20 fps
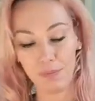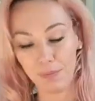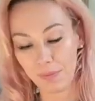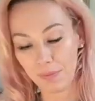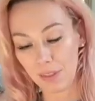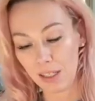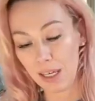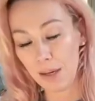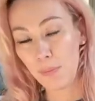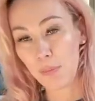
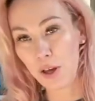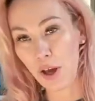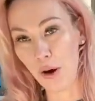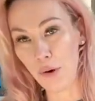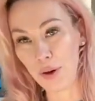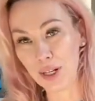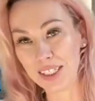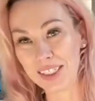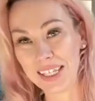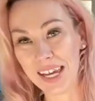keep
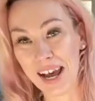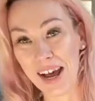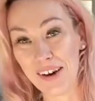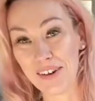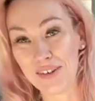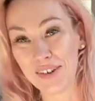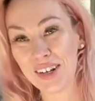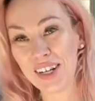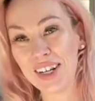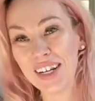going
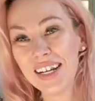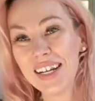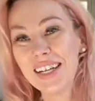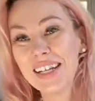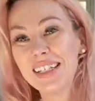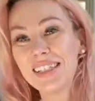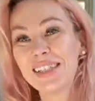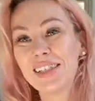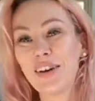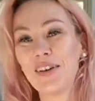down.
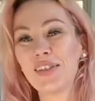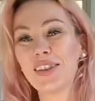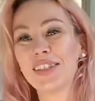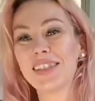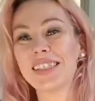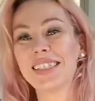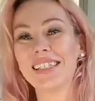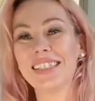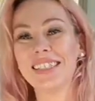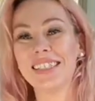So these
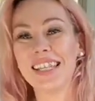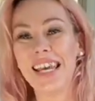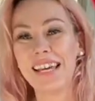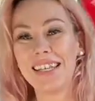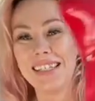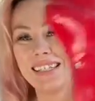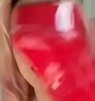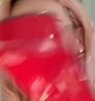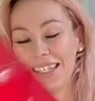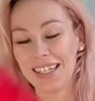can
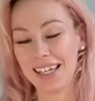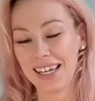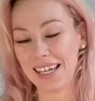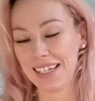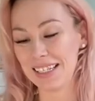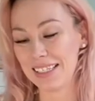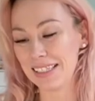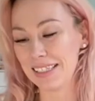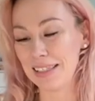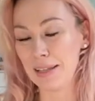tend to kind
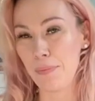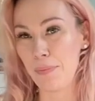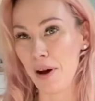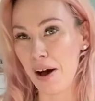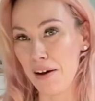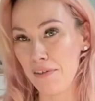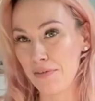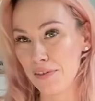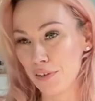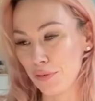of slip
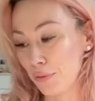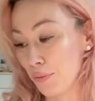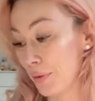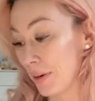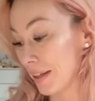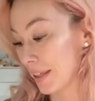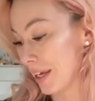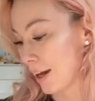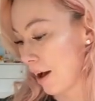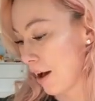off in a
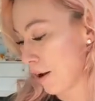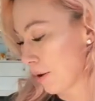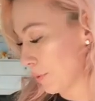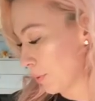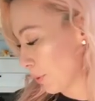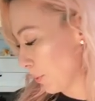really awkward